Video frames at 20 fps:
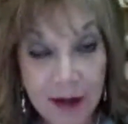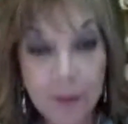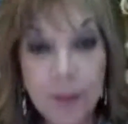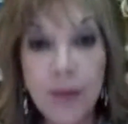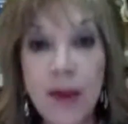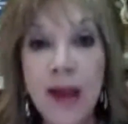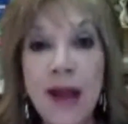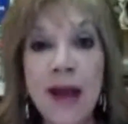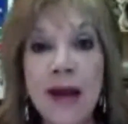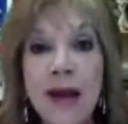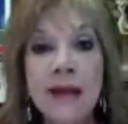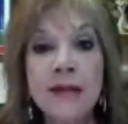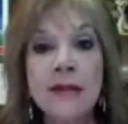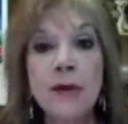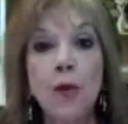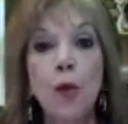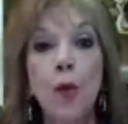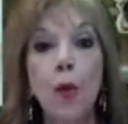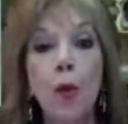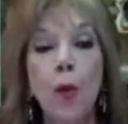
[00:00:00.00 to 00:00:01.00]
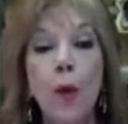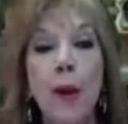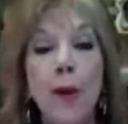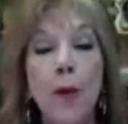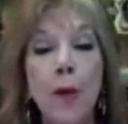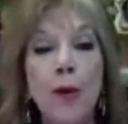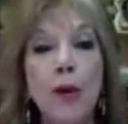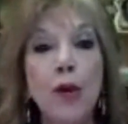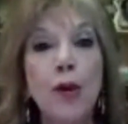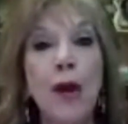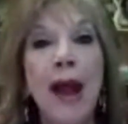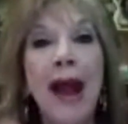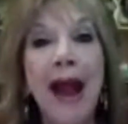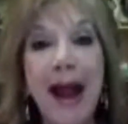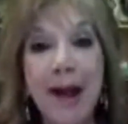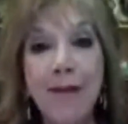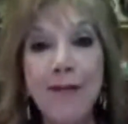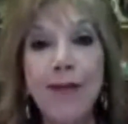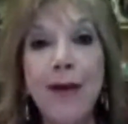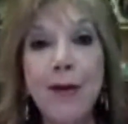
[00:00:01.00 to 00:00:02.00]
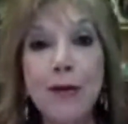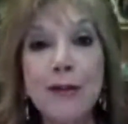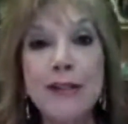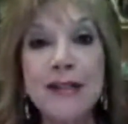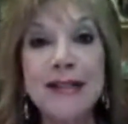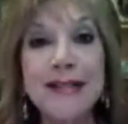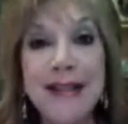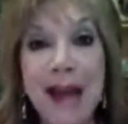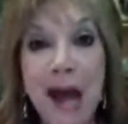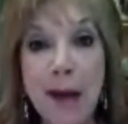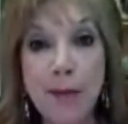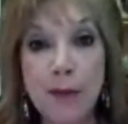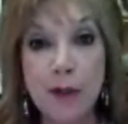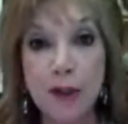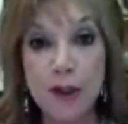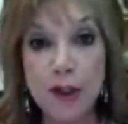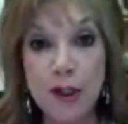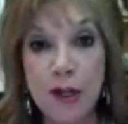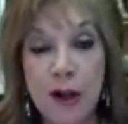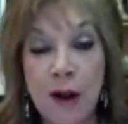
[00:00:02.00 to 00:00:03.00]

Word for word: And, and when you have those established,